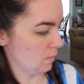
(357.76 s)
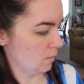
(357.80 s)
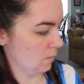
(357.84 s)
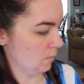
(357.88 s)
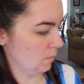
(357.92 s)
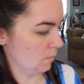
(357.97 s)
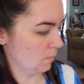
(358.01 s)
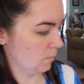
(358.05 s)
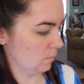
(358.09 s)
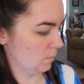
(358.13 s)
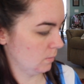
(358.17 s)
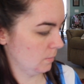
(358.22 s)

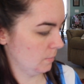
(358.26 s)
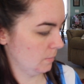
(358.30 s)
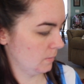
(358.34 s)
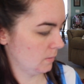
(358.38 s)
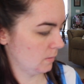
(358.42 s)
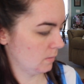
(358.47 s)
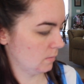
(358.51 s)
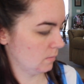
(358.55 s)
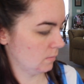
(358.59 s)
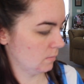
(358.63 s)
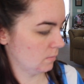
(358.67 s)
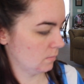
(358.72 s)
Oh,
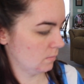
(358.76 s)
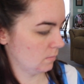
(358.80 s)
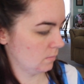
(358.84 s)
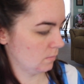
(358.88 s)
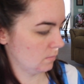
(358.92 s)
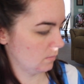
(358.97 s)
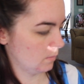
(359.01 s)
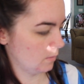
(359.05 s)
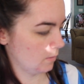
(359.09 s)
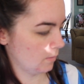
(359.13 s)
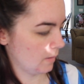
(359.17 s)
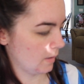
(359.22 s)
oops.
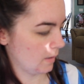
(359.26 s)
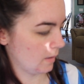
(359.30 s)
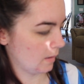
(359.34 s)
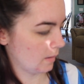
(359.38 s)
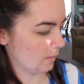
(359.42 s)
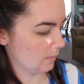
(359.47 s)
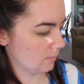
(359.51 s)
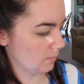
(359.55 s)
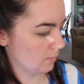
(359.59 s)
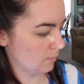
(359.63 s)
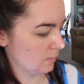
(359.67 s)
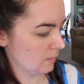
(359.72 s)
Okay,
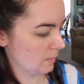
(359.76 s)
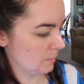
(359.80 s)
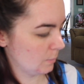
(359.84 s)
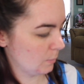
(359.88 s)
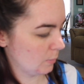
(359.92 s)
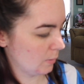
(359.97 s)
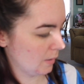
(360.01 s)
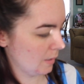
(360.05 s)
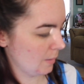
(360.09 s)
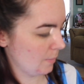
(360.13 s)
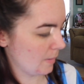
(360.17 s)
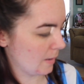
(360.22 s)
yeah, so it's
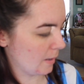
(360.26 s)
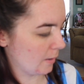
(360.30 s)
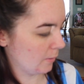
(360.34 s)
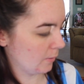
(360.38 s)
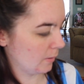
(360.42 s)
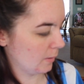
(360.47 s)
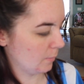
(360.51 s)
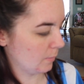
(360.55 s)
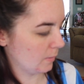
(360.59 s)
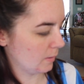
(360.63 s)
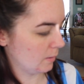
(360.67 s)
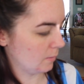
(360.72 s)
pretty
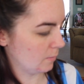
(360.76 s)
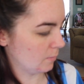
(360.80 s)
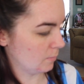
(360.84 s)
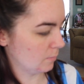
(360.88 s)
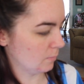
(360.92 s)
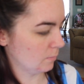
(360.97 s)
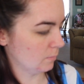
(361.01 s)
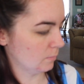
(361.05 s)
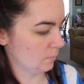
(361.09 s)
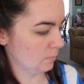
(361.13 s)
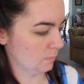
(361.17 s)
powdery when you...